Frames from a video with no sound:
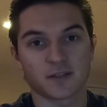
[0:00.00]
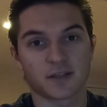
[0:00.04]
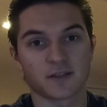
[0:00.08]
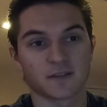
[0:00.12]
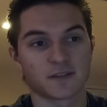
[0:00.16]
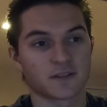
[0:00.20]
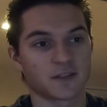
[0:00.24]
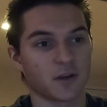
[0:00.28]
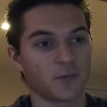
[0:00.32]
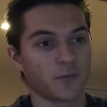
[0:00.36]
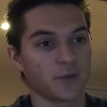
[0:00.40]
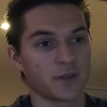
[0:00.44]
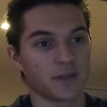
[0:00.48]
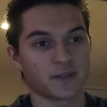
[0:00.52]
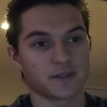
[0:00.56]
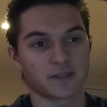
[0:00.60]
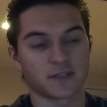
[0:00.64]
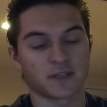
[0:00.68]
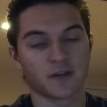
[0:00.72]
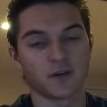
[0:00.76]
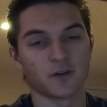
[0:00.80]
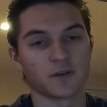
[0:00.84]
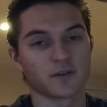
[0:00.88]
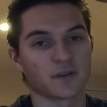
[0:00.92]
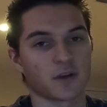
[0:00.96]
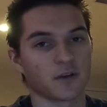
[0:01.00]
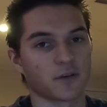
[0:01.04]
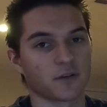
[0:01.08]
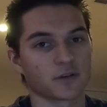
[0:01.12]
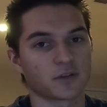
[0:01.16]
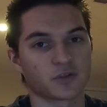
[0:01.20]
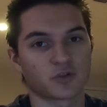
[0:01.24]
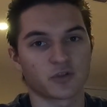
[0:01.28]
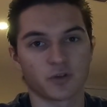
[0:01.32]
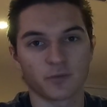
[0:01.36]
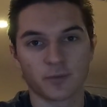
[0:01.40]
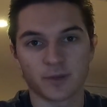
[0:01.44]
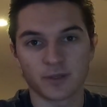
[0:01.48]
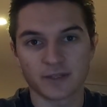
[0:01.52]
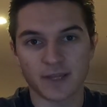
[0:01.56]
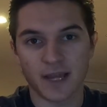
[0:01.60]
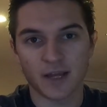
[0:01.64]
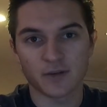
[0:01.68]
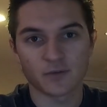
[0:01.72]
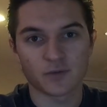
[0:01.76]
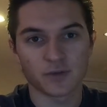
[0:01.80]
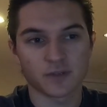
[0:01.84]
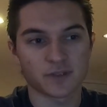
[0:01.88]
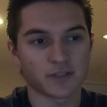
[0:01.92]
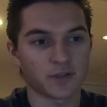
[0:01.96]
because some of these skills are extremely
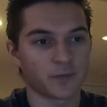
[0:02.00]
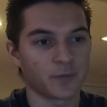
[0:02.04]
dangerous.